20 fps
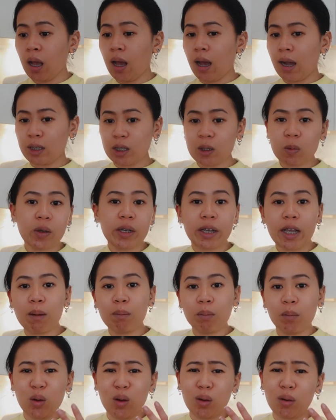I just want to get
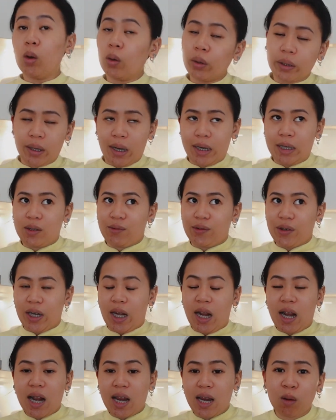more organized,
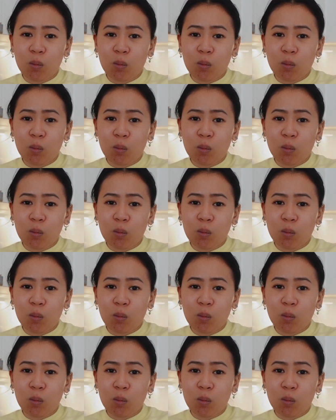really.